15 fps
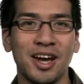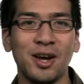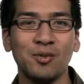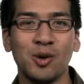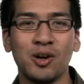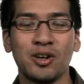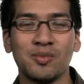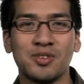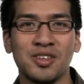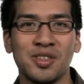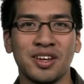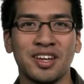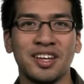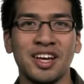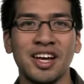and welcome to
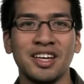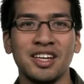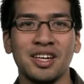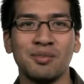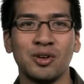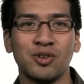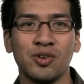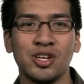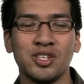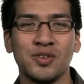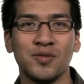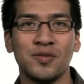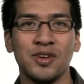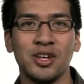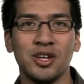the Canadian
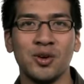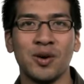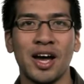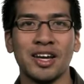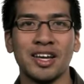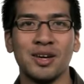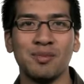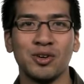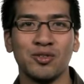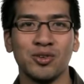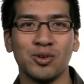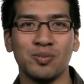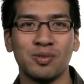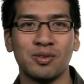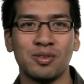immigration video at
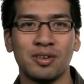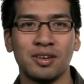IMMIGRATE.